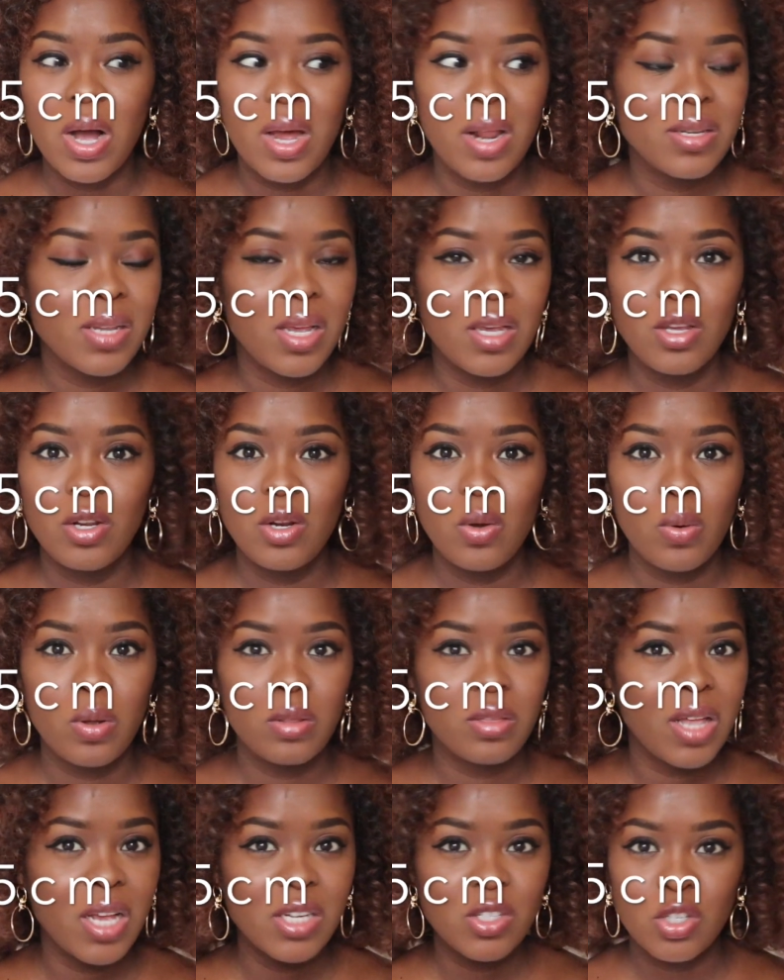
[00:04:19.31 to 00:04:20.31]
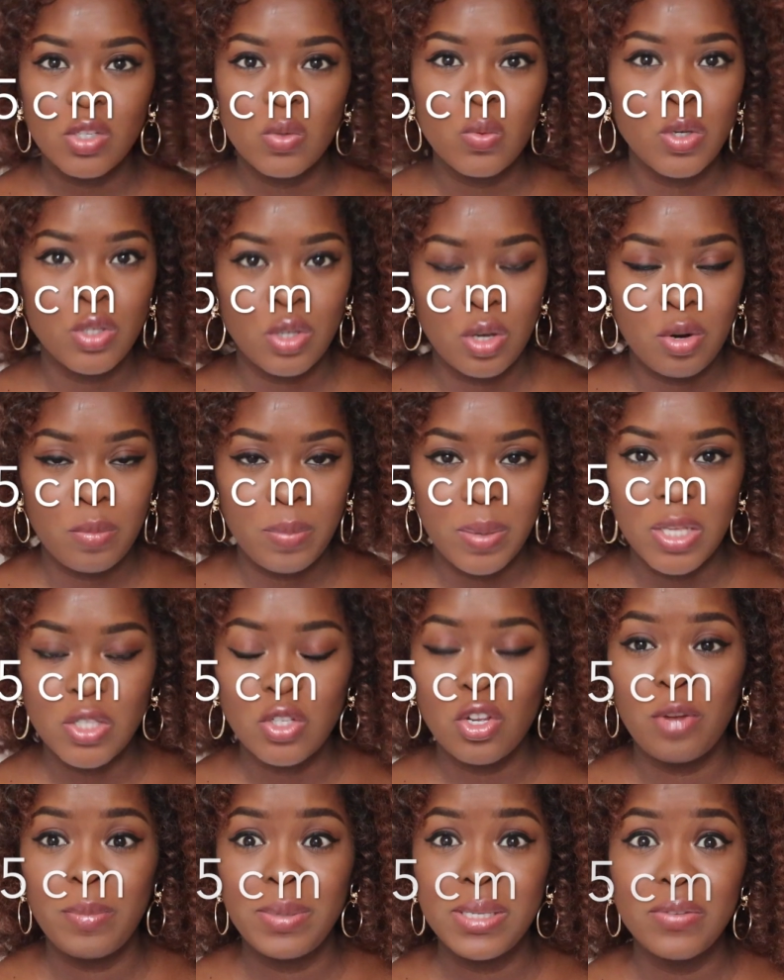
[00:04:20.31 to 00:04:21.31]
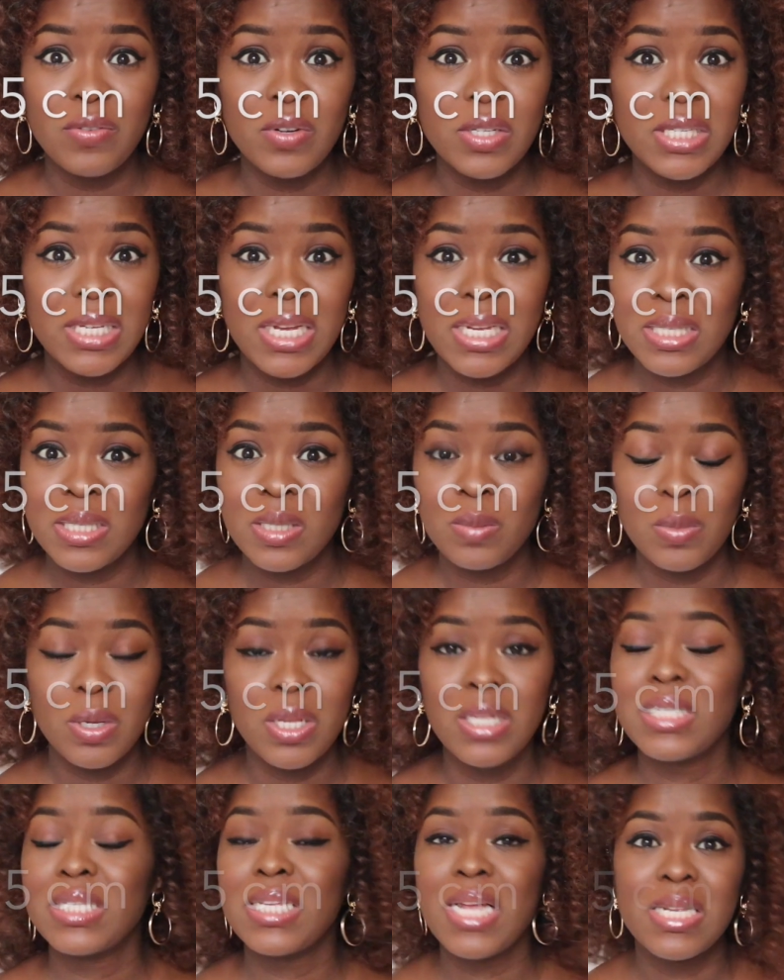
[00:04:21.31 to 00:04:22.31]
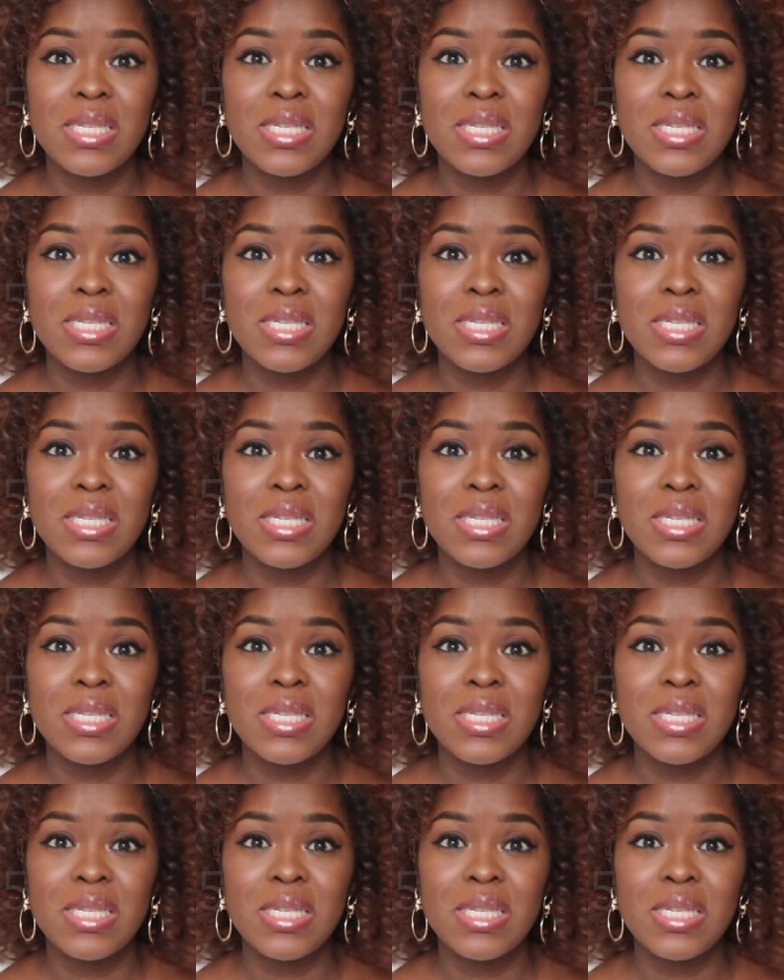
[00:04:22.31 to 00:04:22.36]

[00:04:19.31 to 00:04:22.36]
I was like, you know what, that's just what it's going to be. It's going to be for testimonies